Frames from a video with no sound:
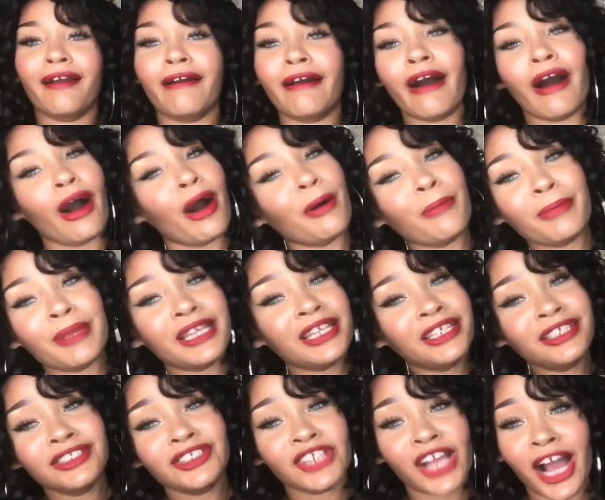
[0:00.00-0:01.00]
Call
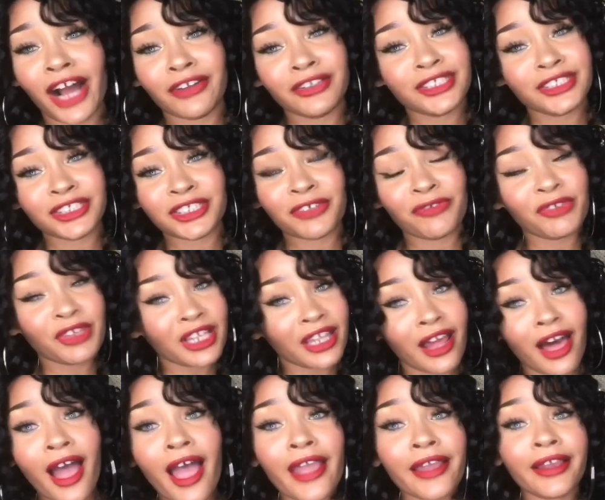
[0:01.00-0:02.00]
me childish if you
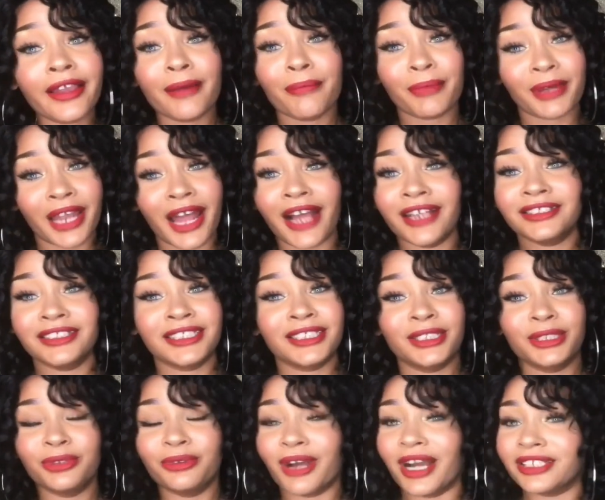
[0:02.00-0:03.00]
like, but I
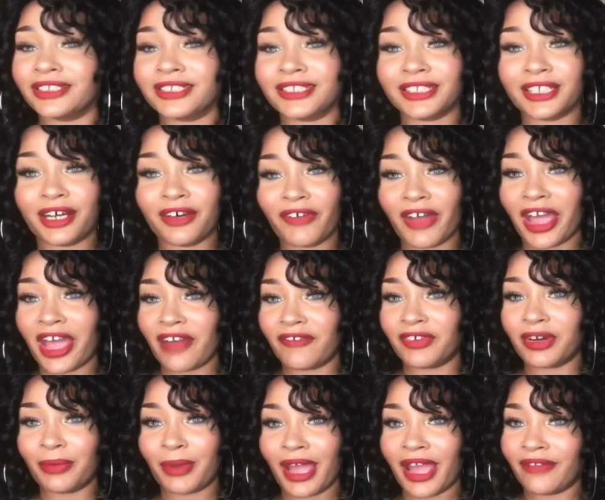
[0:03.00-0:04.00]
just do. I just love
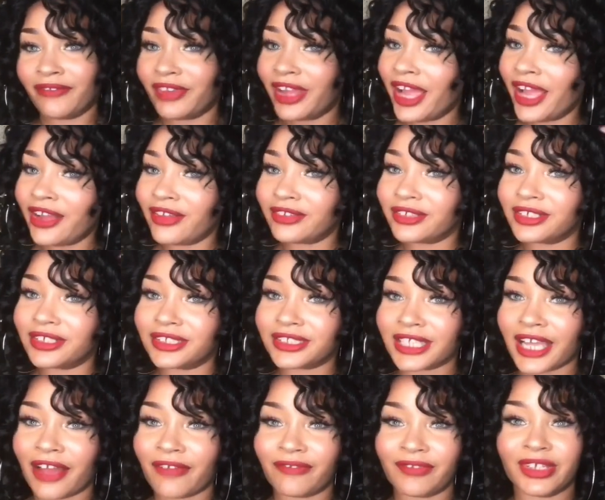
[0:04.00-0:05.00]
half up, half down
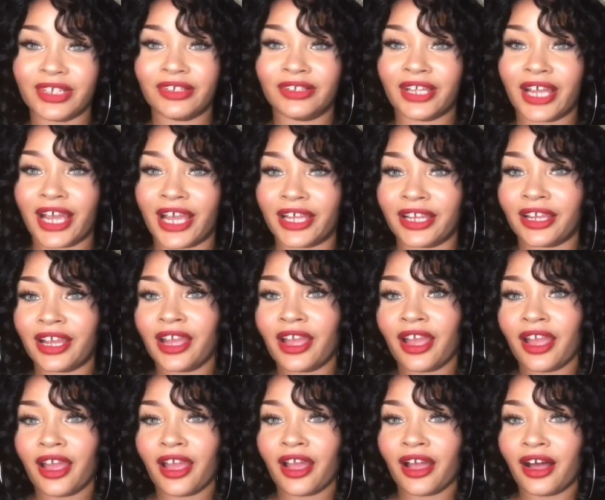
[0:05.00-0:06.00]
looks. I feel like
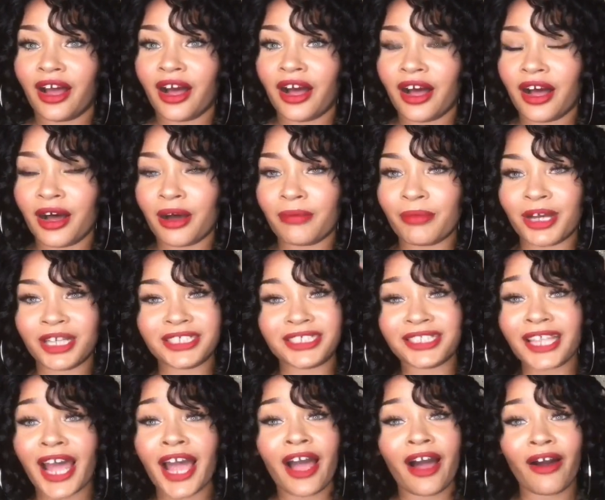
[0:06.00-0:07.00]
a
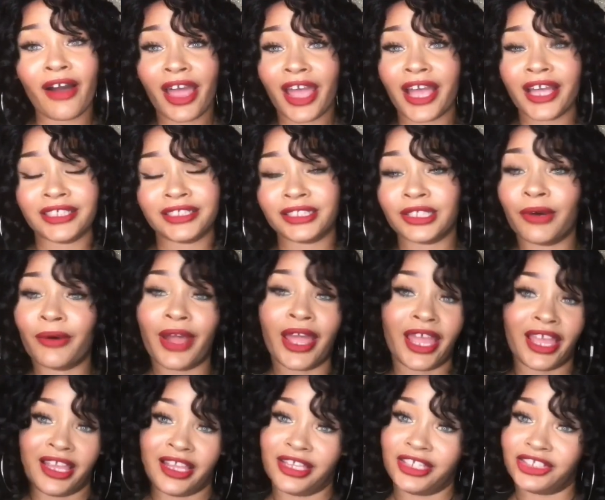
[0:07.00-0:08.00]
style has no
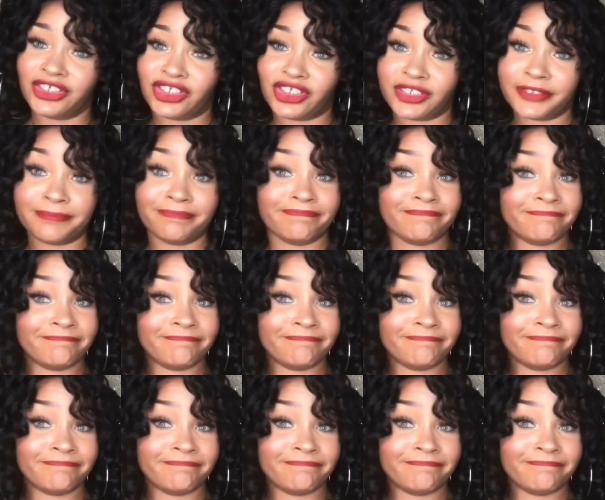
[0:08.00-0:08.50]
age.